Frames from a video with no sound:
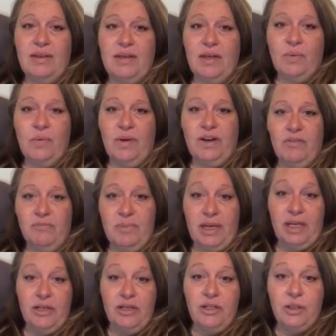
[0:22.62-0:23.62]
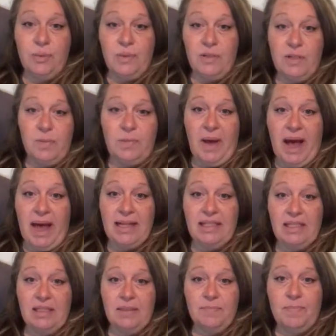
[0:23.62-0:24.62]
in one of my usual
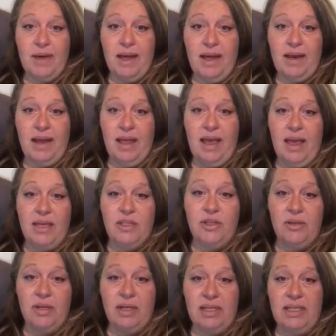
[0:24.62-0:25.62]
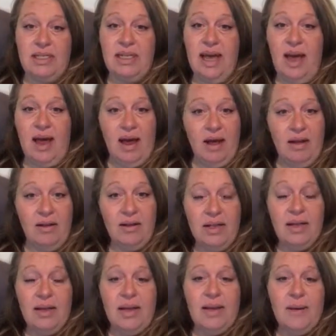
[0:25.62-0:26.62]
spots, but as you can tell,
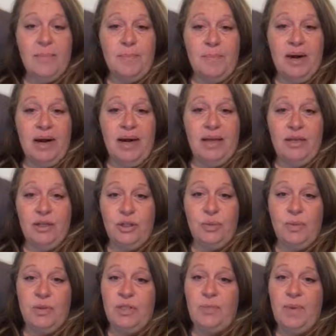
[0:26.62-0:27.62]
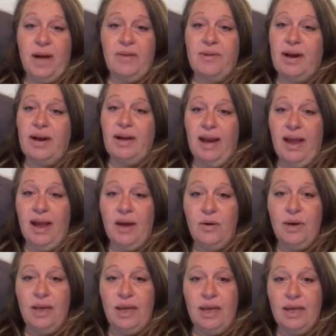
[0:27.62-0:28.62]
my usual spot right
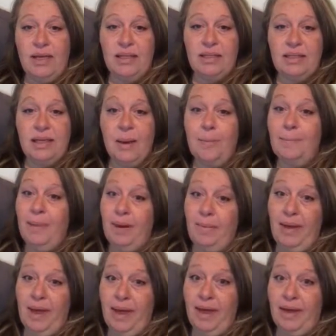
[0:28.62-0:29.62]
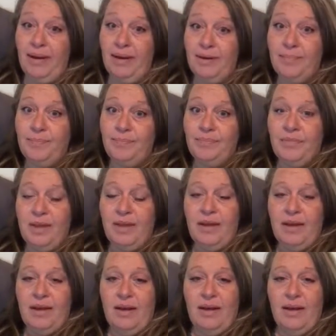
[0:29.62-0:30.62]
now is my bed.
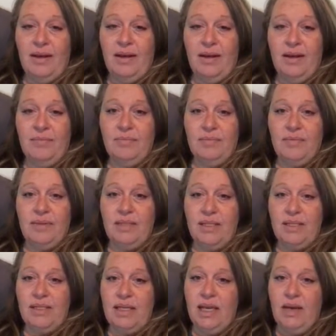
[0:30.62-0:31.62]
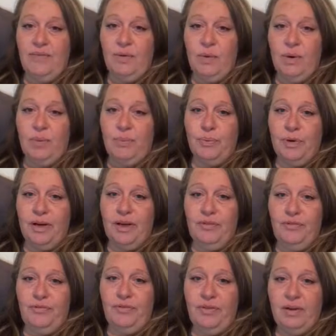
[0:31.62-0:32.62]
Just to give you a
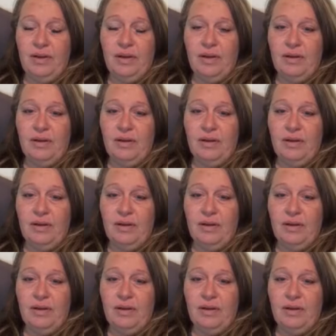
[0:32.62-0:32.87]
brief